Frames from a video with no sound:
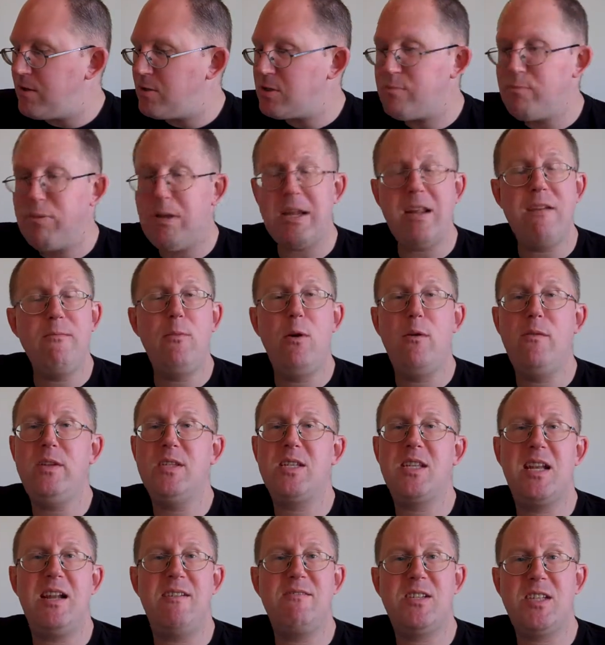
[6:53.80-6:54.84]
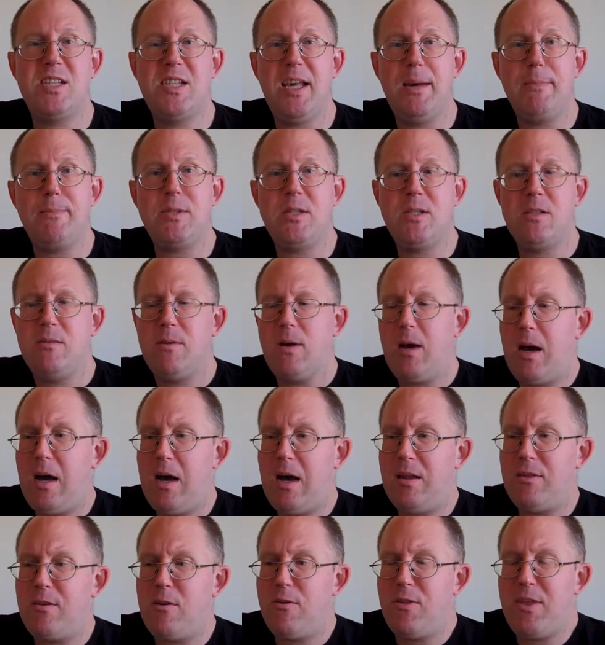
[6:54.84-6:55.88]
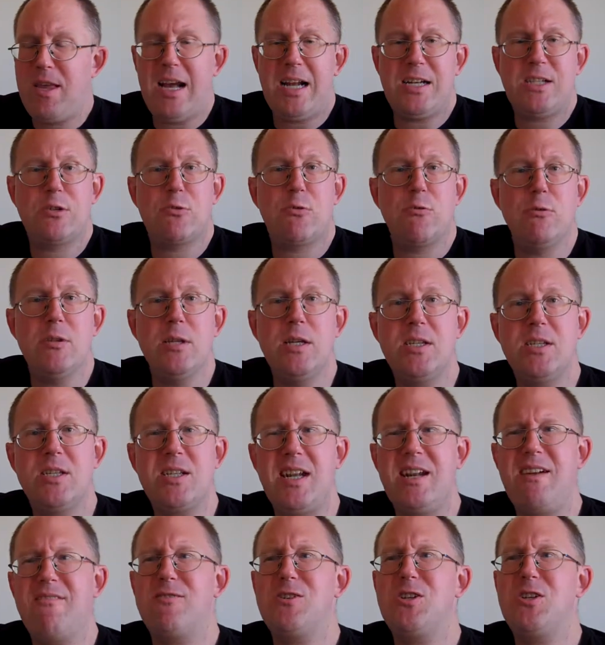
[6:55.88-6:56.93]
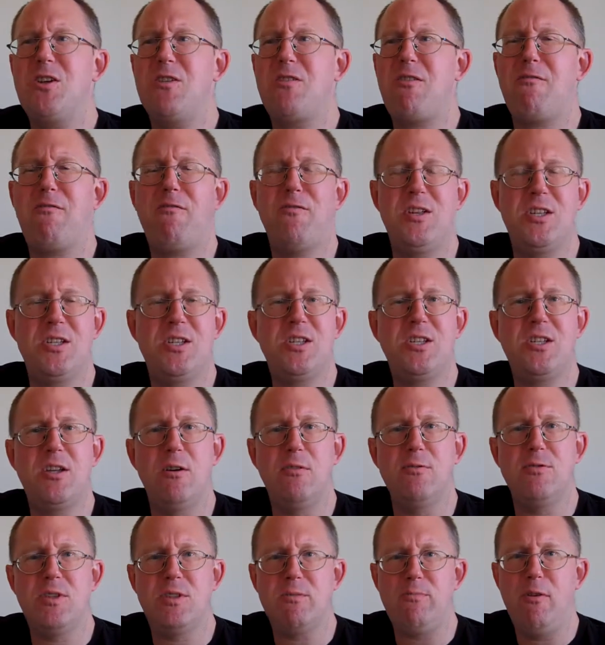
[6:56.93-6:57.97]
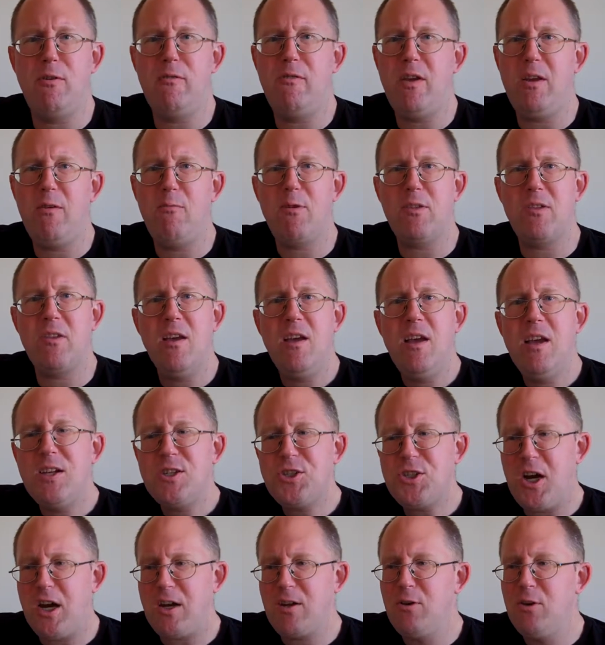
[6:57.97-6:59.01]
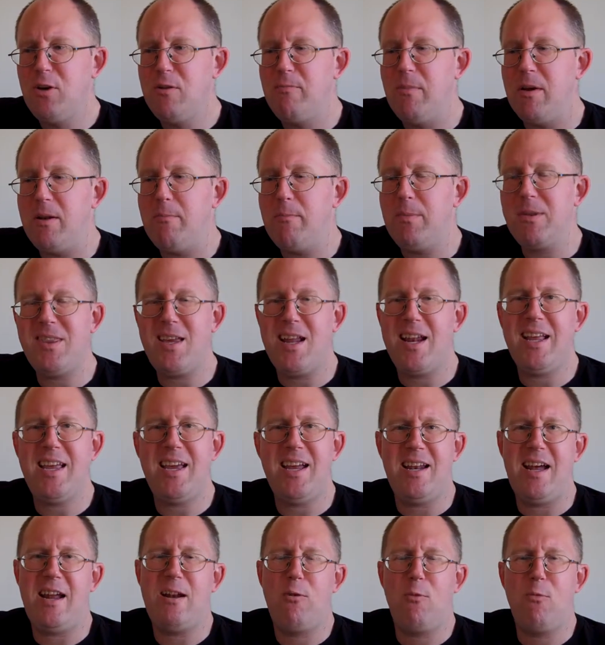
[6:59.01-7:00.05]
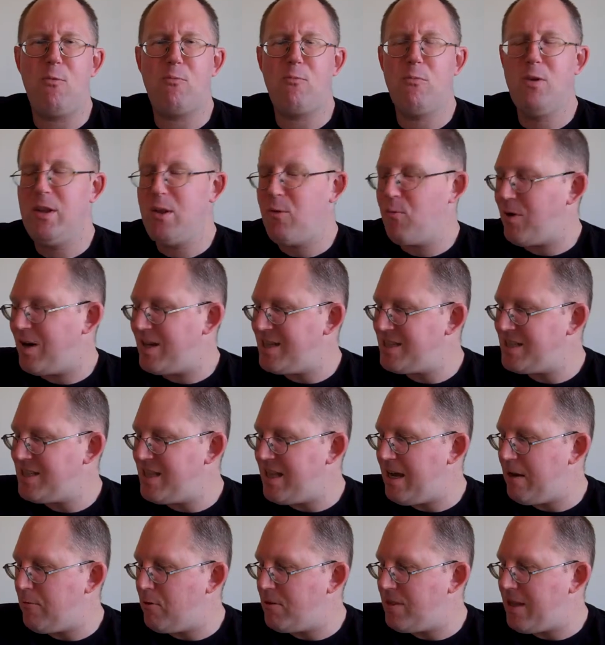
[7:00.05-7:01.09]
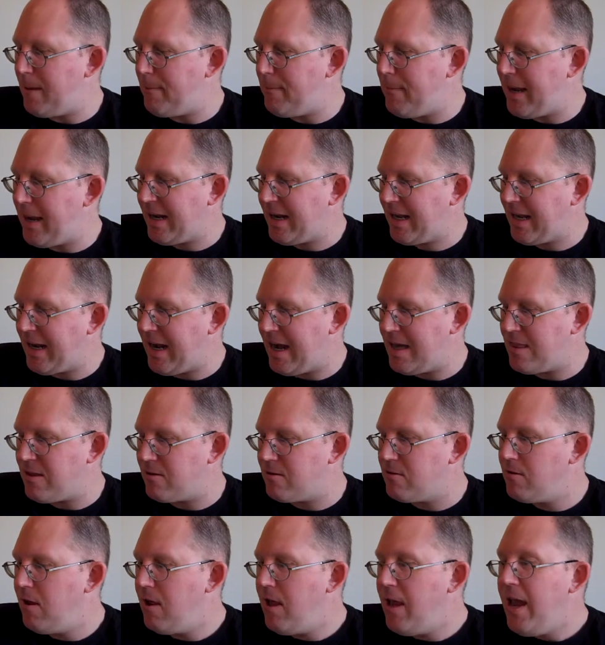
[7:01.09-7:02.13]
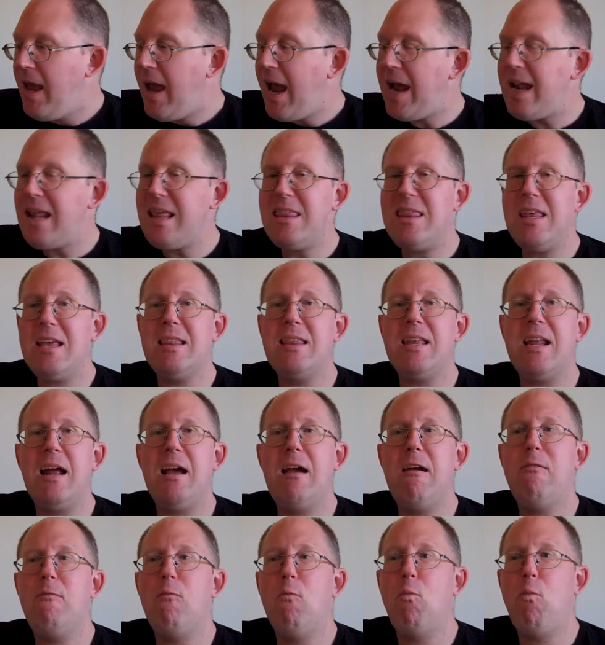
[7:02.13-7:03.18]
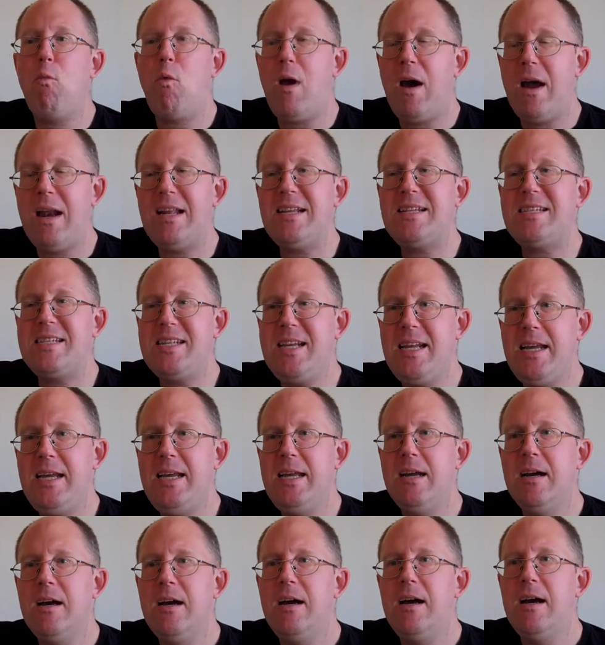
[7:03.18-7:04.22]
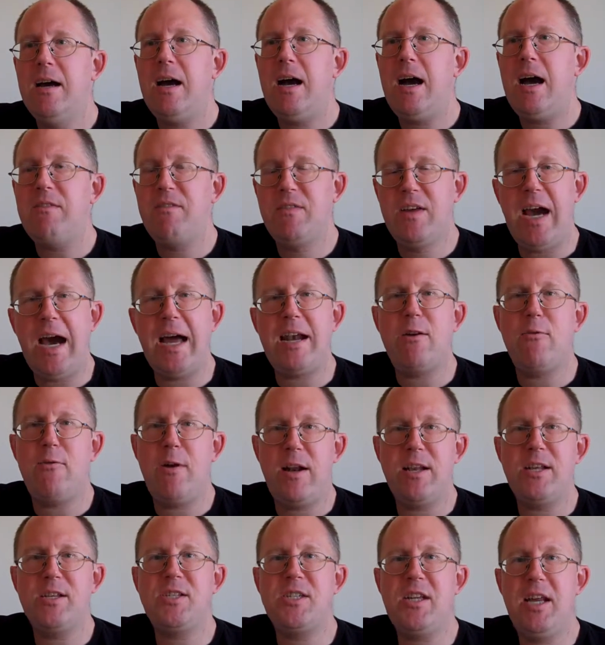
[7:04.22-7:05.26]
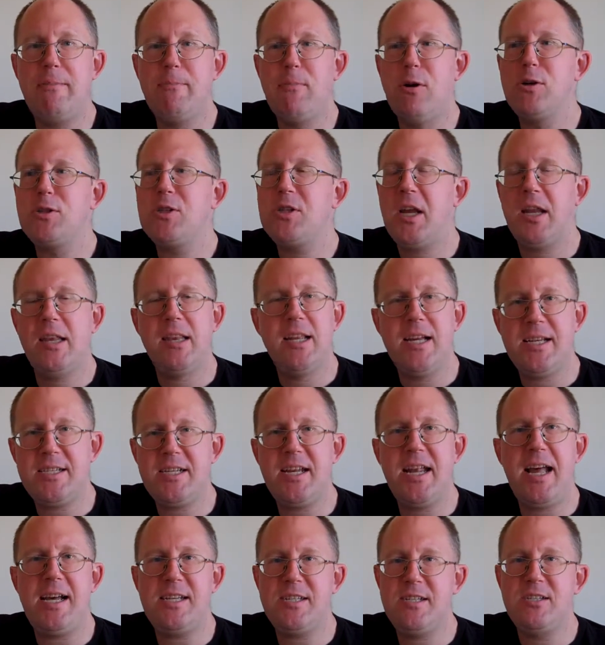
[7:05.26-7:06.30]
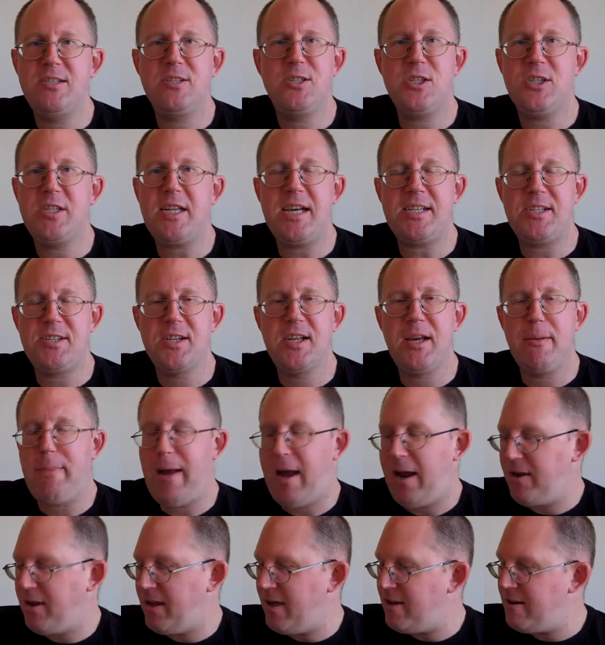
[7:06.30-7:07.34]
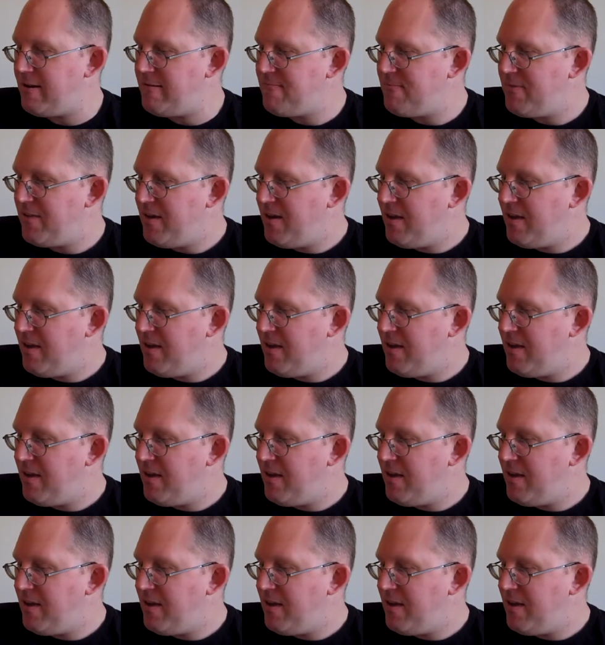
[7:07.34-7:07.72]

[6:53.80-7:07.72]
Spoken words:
There's plenty of movies that I've skipped on their theatrical release. I never saw the Flintstones movie with John Goodman, but then again, I don't really want to see that one badly either. Anything that I want to see, I've gotten around to seeing mostly, unless it hasn't come out yet.